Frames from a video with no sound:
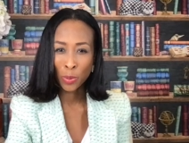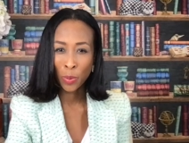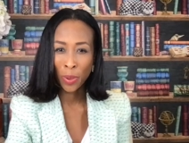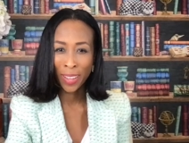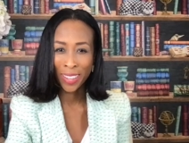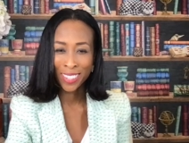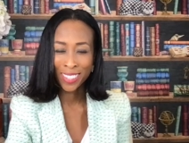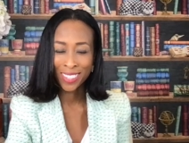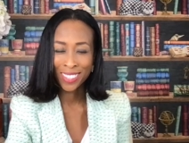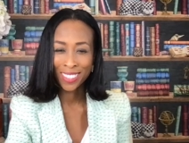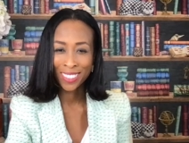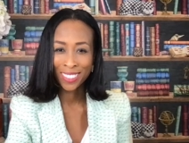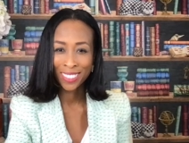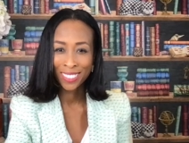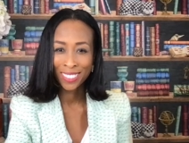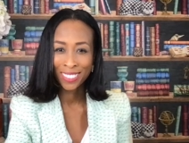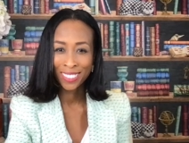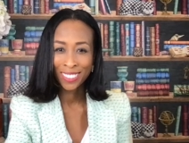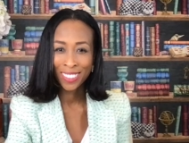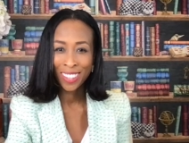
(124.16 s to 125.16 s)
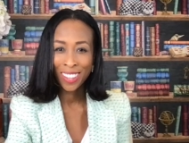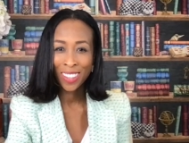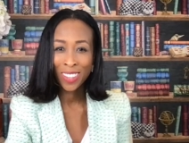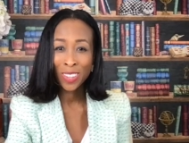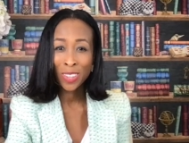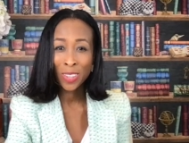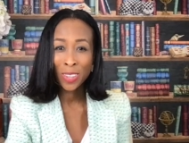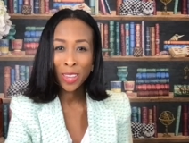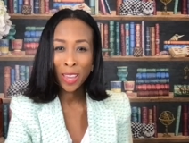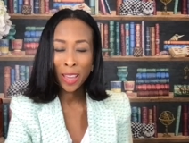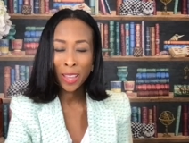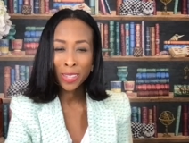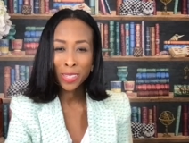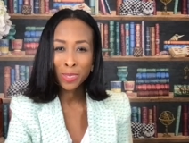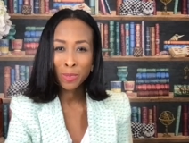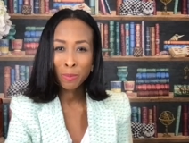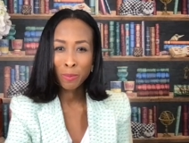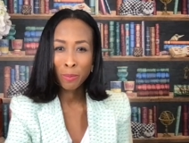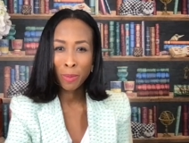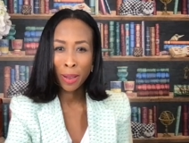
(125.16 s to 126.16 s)
to us, Kurt
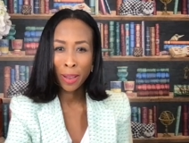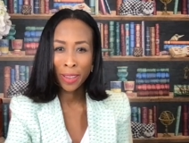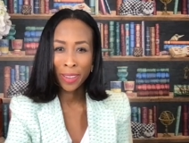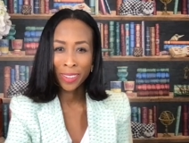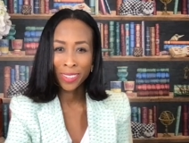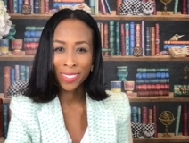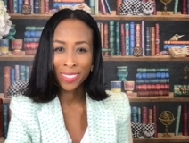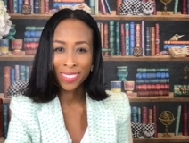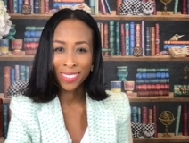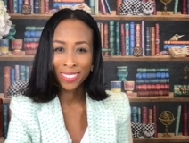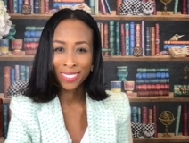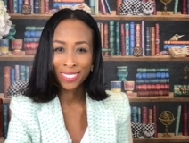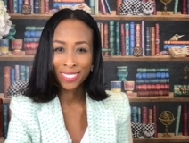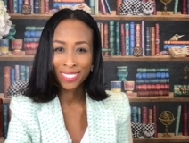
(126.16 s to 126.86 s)
Myers.